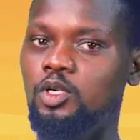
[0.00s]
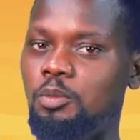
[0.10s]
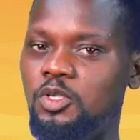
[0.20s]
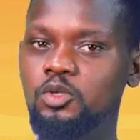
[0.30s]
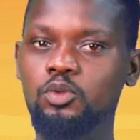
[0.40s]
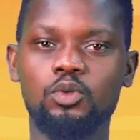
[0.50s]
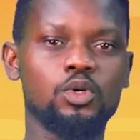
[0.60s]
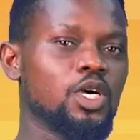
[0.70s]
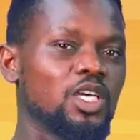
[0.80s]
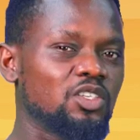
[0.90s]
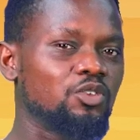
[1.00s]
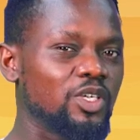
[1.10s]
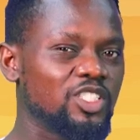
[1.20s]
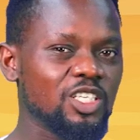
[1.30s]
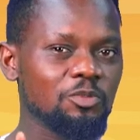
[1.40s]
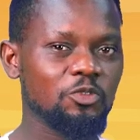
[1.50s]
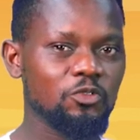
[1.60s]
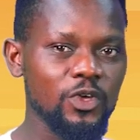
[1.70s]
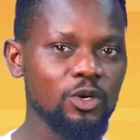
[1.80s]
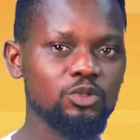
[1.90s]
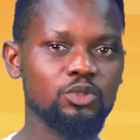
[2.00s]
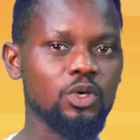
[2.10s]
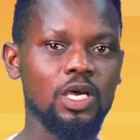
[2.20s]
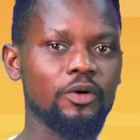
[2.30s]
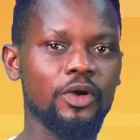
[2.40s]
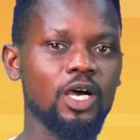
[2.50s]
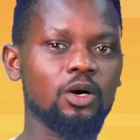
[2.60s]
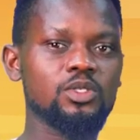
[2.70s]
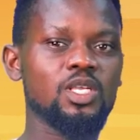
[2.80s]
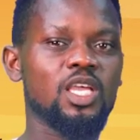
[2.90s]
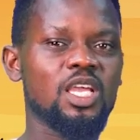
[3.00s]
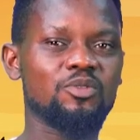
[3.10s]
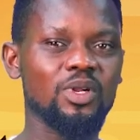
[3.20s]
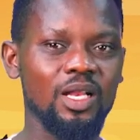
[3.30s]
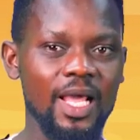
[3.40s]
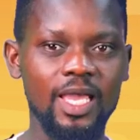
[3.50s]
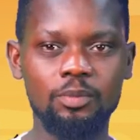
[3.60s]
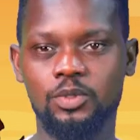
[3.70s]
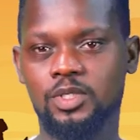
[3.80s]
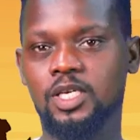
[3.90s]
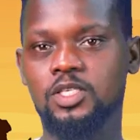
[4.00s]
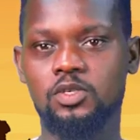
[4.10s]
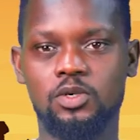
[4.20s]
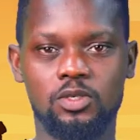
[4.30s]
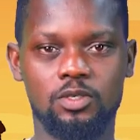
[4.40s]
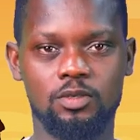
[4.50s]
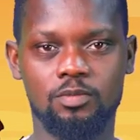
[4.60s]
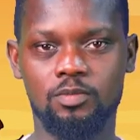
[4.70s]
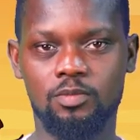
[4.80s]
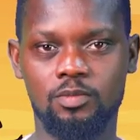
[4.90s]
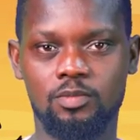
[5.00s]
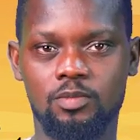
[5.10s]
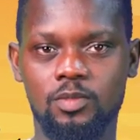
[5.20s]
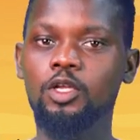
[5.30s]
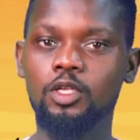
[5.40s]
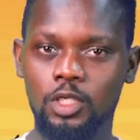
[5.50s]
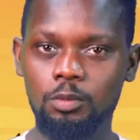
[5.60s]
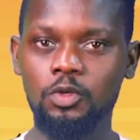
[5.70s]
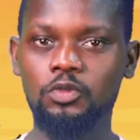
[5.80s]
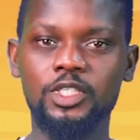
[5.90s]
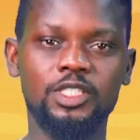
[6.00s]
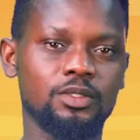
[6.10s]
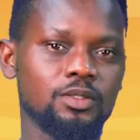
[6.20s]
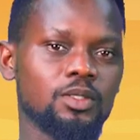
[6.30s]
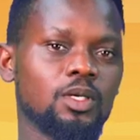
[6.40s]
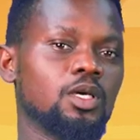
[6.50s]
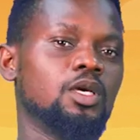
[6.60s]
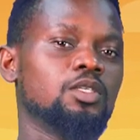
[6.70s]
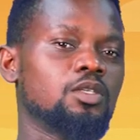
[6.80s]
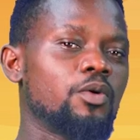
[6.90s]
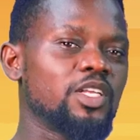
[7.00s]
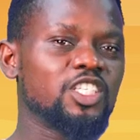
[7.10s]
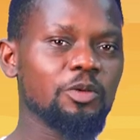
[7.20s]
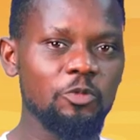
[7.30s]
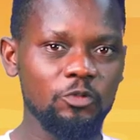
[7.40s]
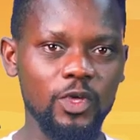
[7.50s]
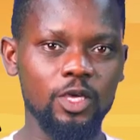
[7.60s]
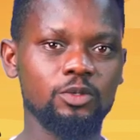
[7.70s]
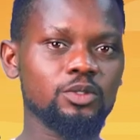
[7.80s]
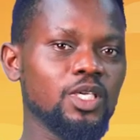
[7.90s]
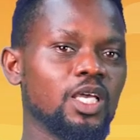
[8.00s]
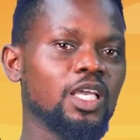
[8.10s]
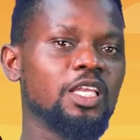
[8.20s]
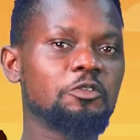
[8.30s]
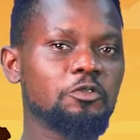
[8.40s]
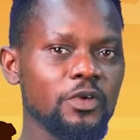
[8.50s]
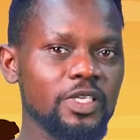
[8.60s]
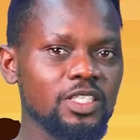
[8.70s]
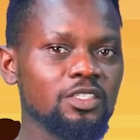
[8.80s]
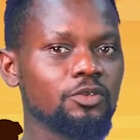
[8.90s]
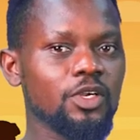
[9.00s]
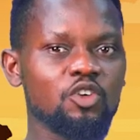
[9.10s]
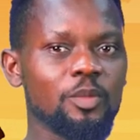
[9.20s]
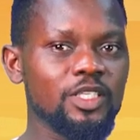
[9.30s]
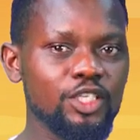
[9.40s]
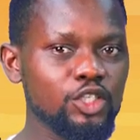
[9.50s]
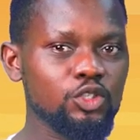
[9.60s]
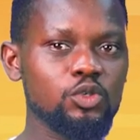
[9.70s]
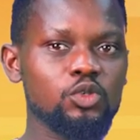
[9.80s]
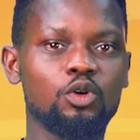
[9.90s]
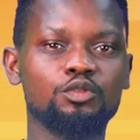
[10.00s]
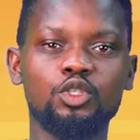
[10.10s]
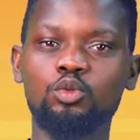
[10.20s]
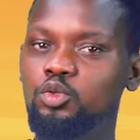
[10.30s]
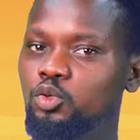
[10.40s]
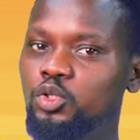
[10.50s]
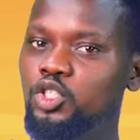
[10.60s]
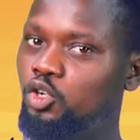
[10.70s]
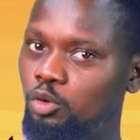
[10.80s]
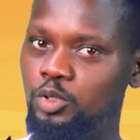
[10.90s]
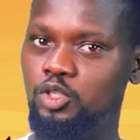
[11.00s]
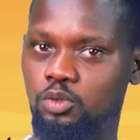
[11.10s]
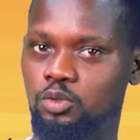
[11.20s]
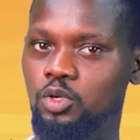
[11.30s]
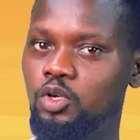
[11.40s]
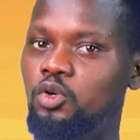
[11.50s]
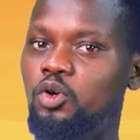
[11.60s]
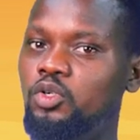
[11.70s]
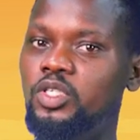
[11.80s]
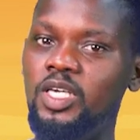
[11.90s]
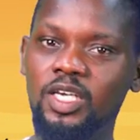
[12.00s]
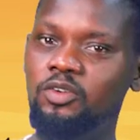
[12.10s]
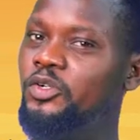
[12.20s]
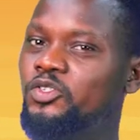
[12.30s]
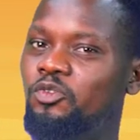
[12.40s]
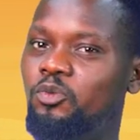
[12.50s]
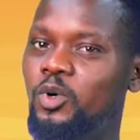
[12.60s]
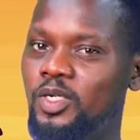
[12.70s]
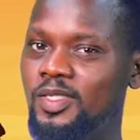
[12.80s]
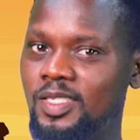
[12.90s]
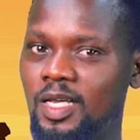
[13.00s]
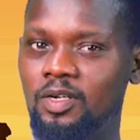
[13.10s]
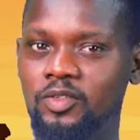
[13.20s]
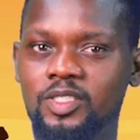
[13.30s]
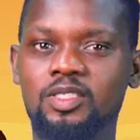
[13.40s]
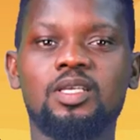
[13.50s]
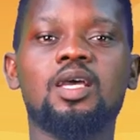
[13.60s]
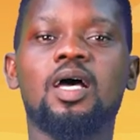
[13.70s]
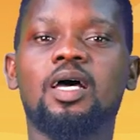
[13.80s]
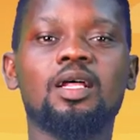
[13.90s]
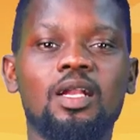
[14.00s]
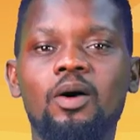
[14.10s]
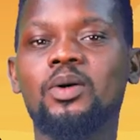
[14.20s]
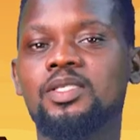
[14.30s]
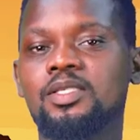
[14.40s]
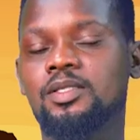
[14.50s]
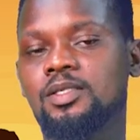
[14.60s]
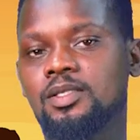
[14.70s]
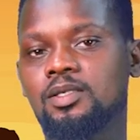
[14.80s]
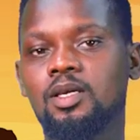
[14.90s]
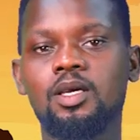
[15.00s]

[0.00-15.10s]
Number 2, the regime failed to carry out a reliable census. Number 3, the regime failed in effecting the recommendations of the Udoji Commission, on the increase of workers' salary and allowances.